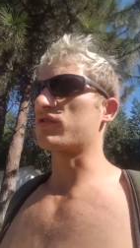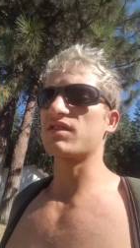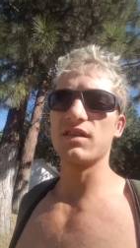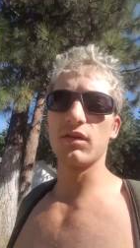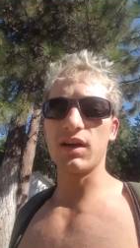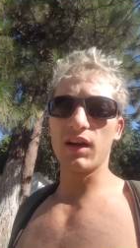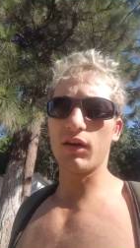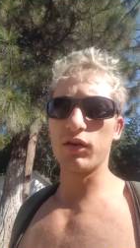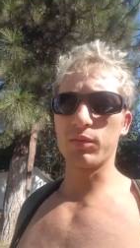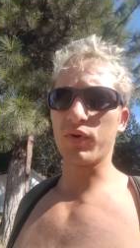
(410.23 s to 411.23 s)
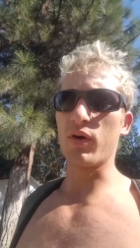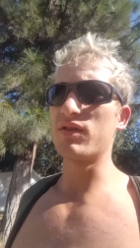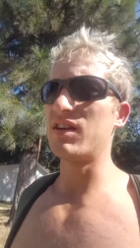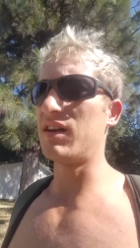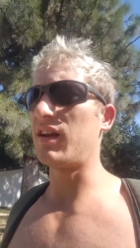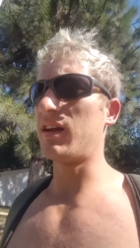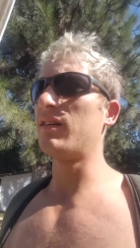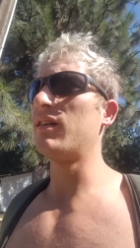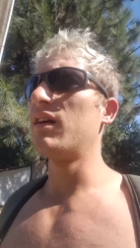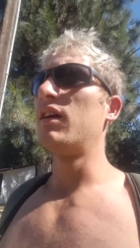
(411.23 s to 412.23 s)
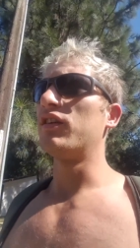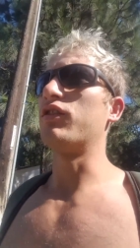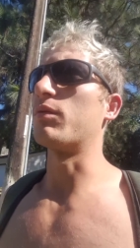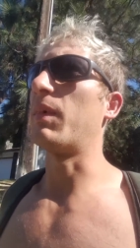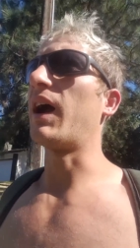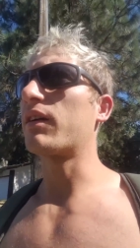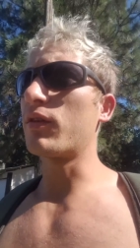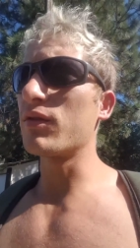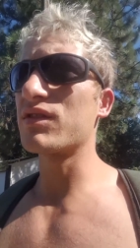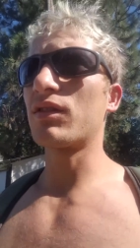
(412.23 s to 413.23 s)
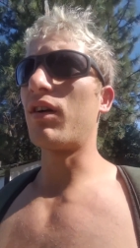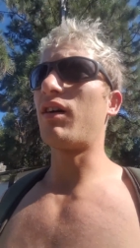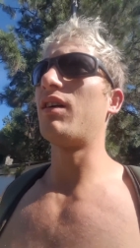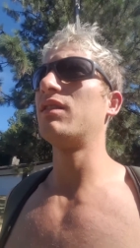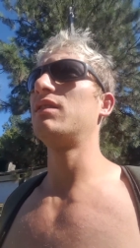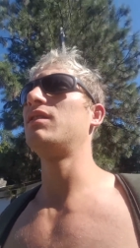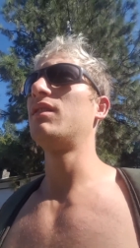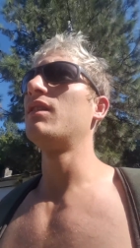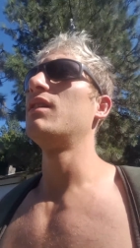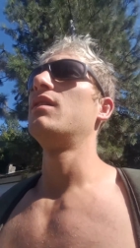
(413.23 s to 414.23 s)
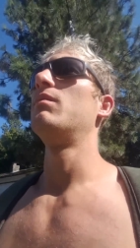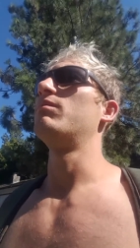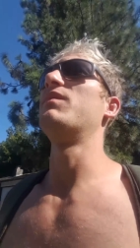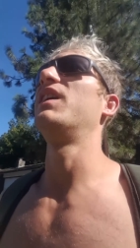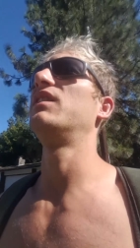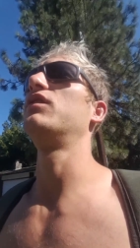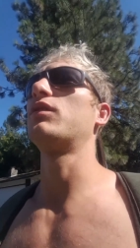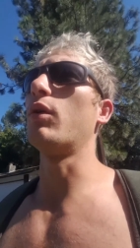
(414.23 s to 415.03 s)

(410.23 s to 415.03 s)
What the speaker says: as you're still getting all your protein in, your macros are on, then you're